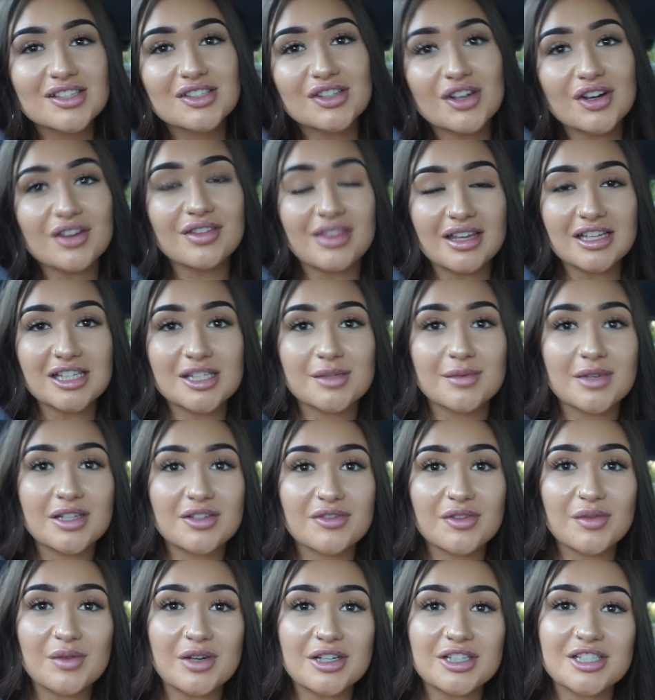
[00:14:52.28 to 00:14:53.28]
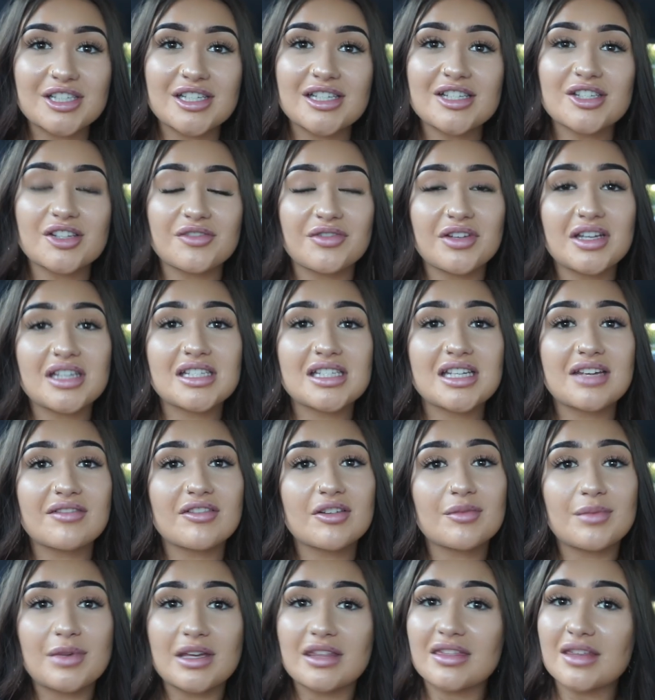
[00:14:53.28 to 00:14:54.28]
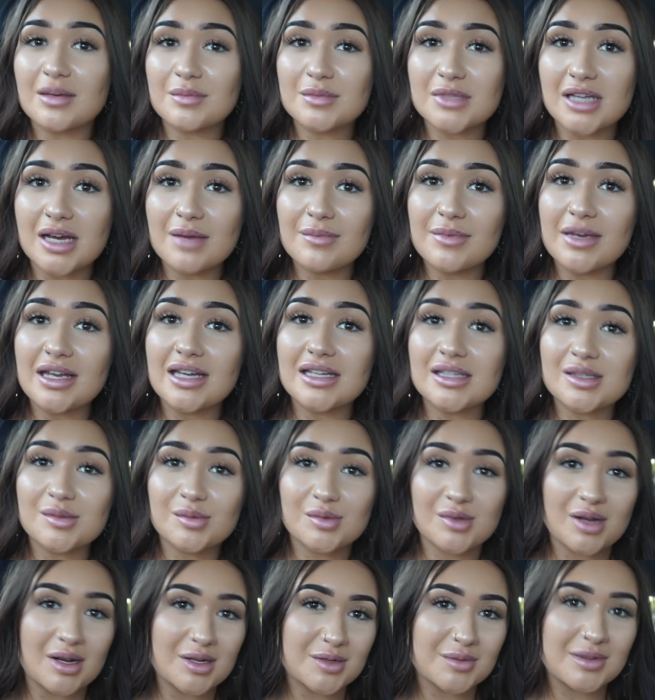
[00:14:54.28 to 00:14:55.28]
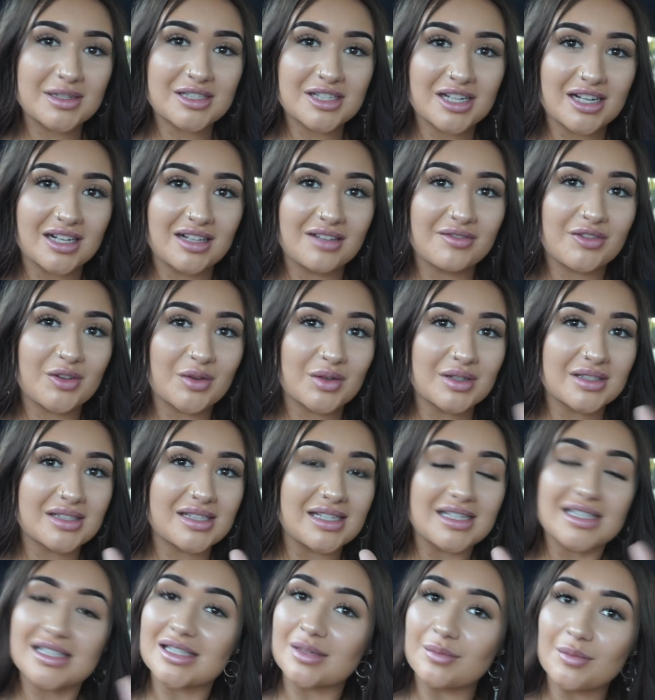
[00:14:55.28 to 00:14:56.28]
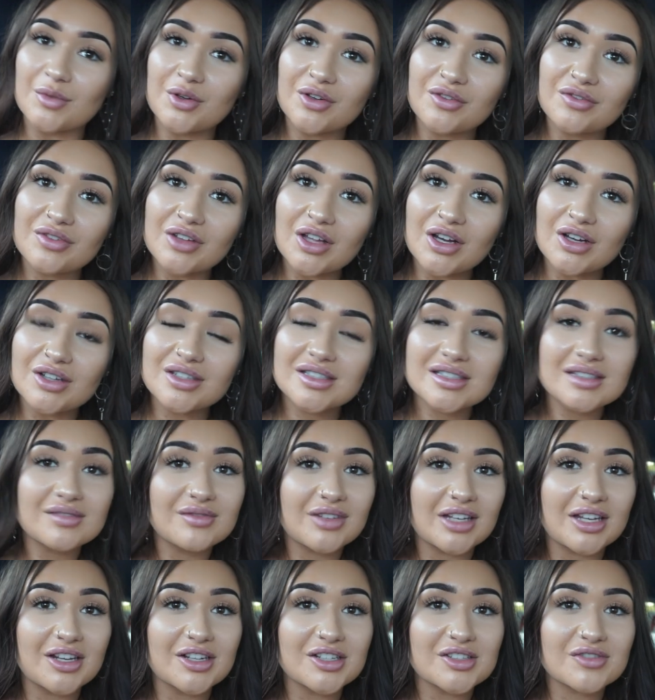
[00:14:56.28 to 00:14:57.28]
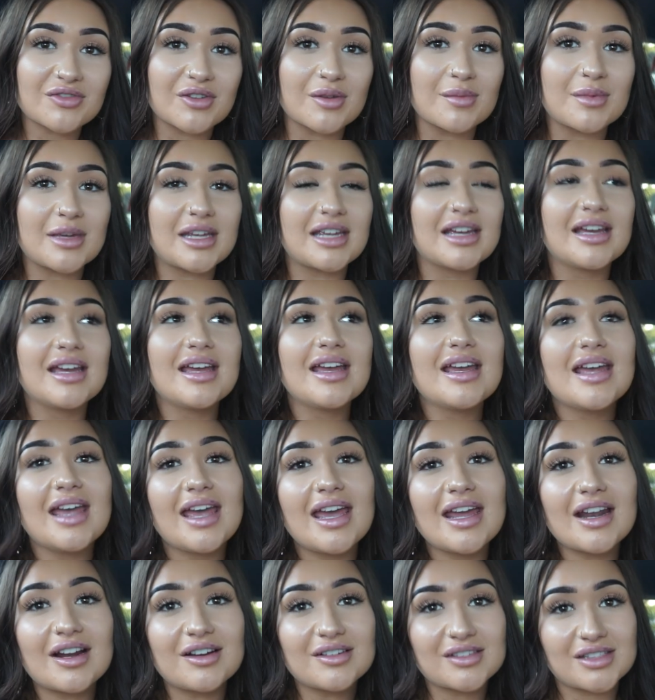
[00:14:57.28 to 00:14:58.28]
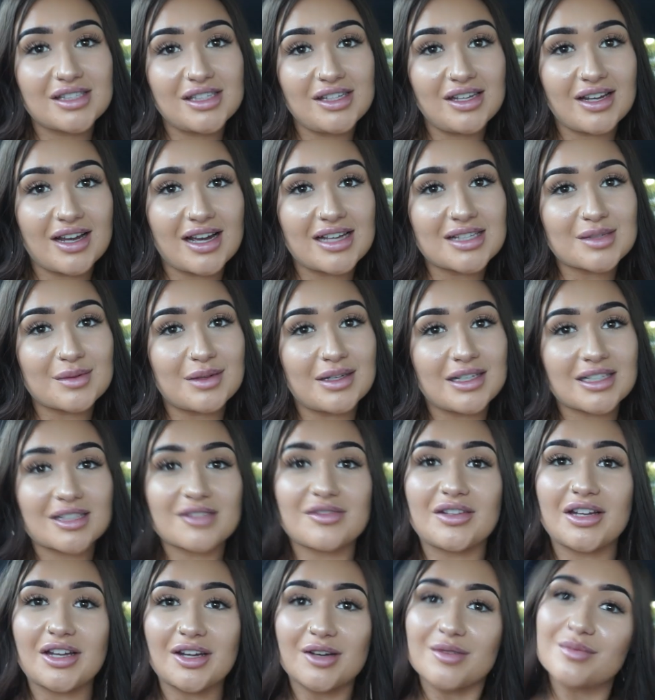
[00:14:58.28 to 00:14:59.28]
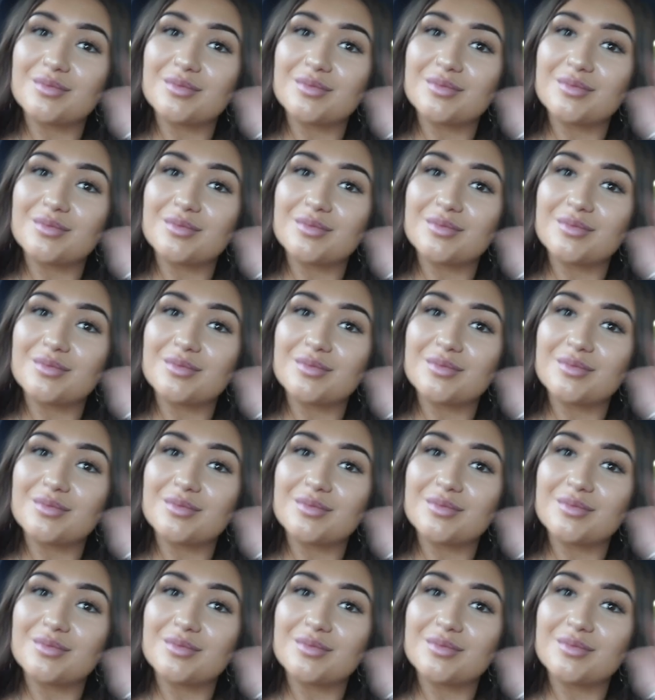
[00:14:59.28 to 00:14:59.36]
So thanks so much for watching. Don't forget to give it a big thumbs up and subscribe to my channel if you want to see some more vlogs and videos from me, and I'll see you guys in my next video.